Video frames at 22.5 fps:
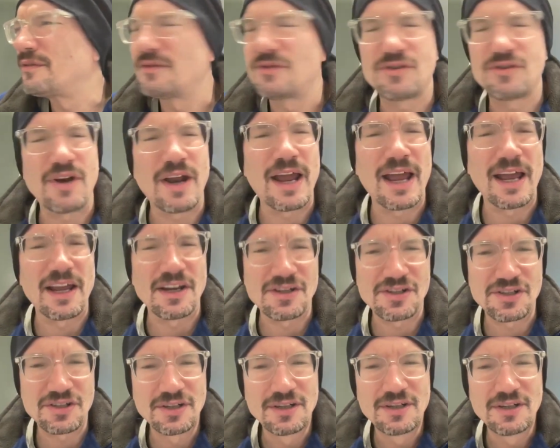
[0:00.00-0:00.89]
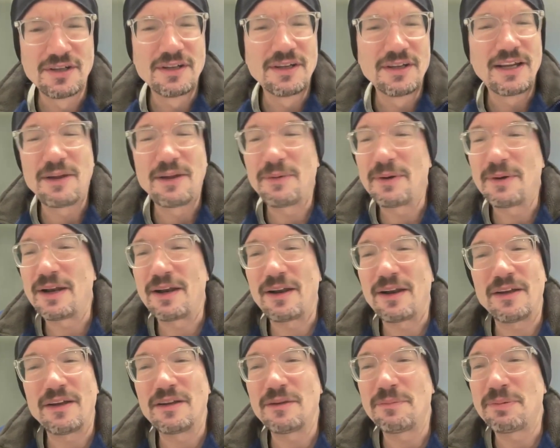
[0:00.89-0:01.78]
Trash. He went
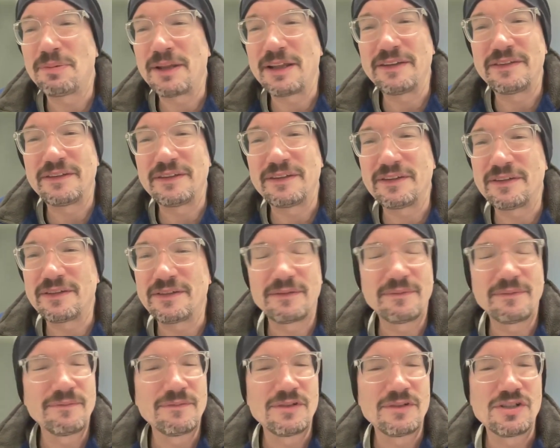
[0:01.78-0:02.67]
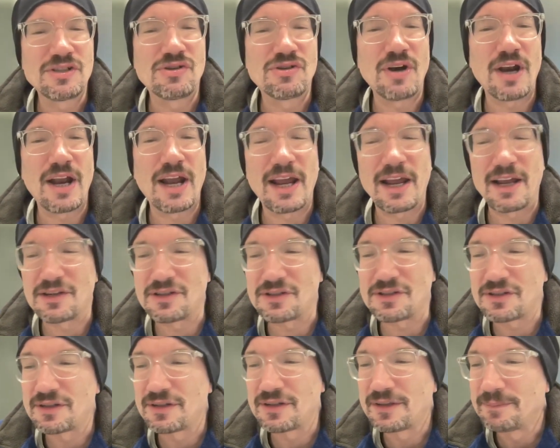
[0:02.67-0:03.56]
other places.
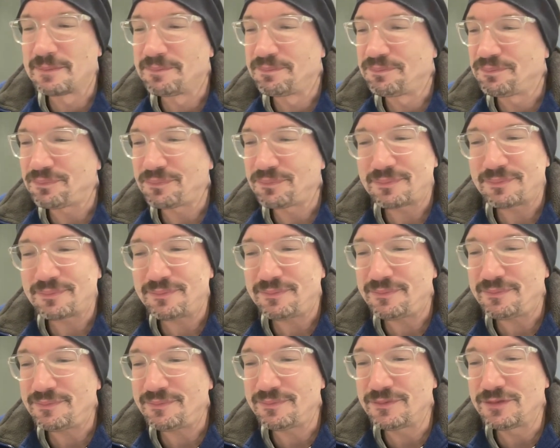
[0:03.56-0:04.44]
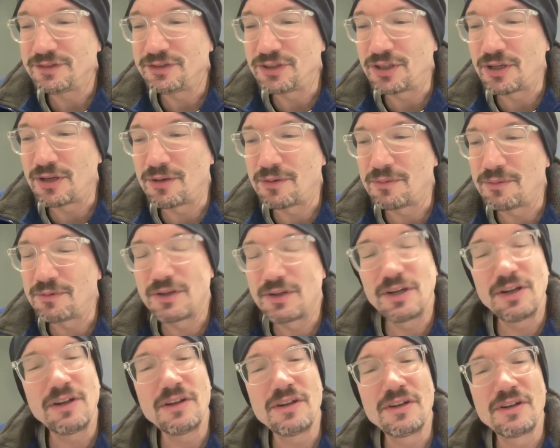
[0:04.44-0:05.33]
Trash. So
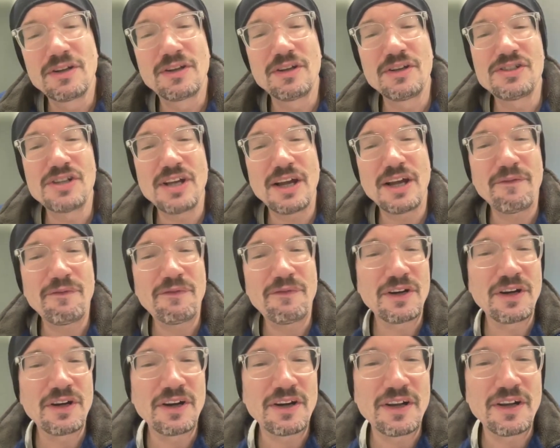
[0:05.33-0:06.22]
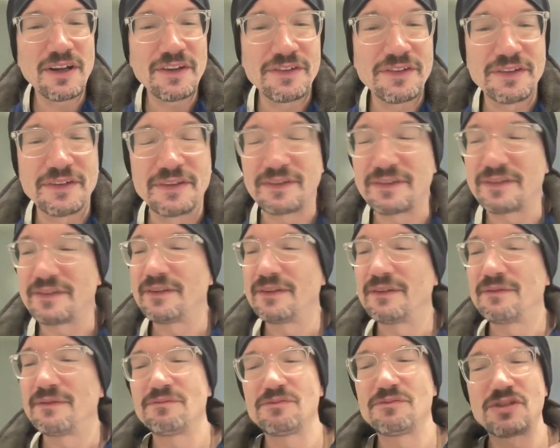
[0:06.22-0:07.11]
good job for Kirk Cousins.
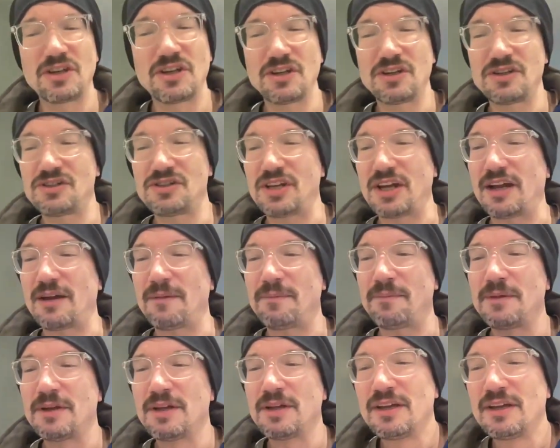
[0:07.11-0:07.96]
Good job.